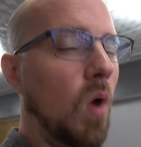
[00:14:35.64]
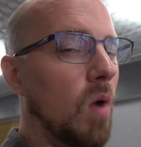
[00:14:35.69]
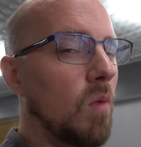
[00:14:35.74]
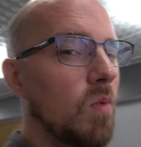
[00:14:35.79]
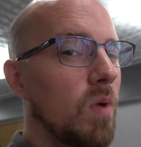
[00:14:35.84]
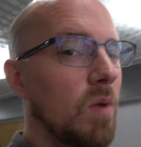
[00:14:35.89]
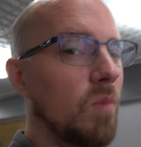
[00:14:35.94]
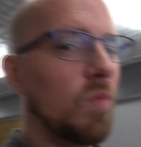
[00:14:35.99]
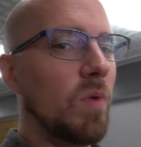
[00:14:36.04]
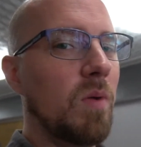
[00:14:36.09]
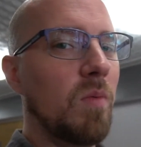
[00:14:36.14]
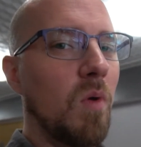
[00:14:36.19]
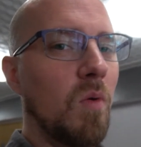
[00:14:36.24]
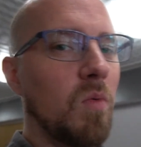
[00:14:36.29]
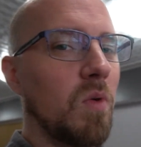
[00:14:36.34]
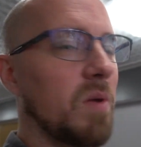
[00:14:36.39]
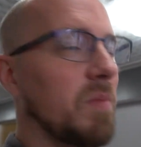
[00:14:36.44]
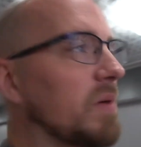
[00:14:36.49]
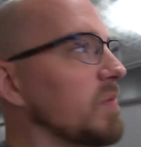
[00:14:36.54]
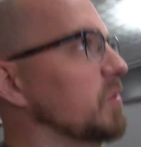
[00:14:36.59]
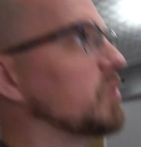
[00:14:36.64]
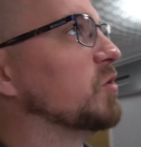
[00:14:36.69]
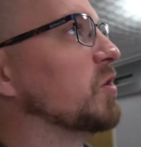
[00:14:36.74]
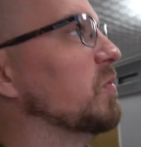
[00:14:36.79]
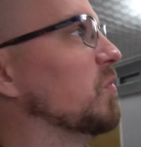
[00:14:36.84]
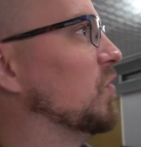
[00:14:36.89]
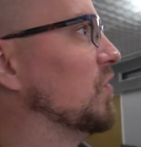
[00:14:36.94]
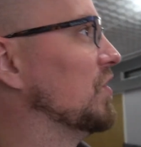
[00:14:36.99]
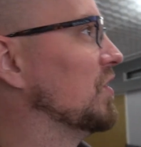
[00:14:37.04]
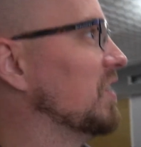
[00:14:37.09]
we won't worry about the
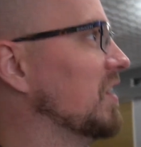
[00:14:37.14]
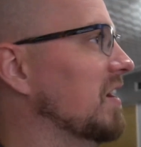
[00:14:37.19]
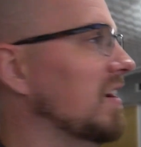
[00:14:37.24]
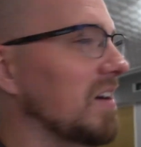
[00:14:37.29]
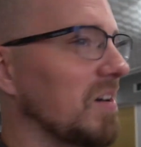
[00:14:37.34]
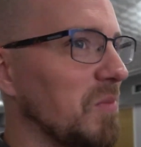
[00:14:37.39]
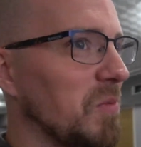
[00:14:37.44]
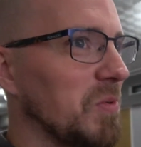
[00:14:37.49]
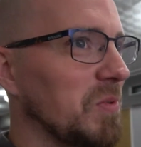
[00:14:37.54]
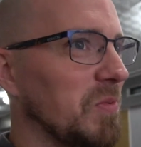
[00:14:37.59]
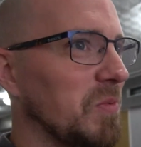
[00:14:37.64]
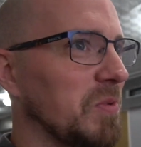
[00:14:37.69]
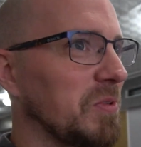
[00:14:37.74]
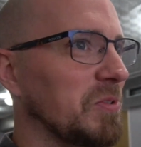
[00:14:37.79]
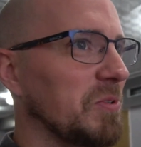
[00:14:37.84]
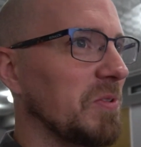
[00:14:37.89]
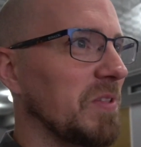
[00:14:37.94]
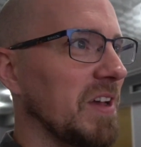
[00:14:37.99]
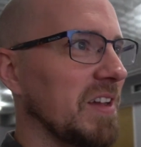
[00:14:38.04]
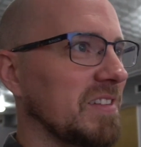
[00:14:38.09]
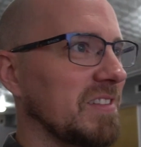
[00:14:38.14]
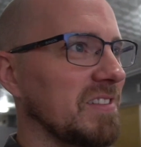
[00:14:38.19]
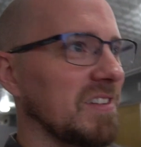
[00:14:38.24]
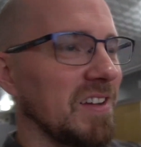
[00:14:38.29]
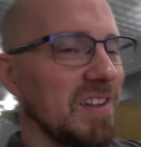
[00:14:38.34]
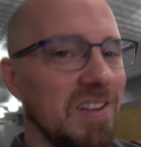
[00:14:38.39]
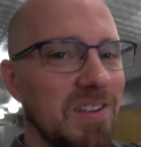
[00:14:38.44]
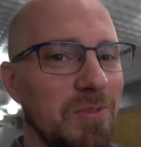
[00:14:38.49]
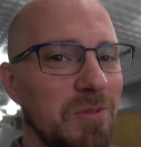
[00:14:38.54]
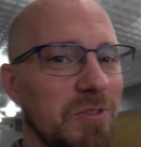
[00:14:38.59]
trim work. We'll do that.
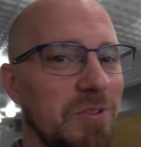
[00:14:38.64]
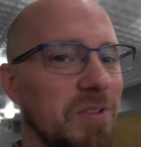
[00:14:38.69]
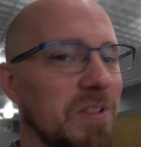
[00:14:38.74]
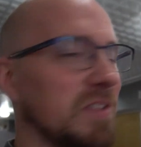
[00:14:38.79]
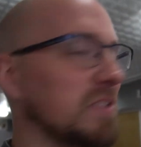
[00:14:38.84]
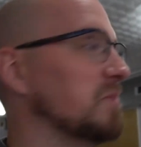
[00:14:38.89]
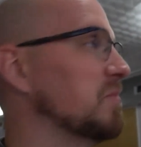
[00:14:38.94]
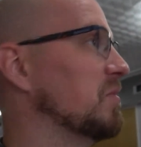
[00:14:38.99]
We'll do that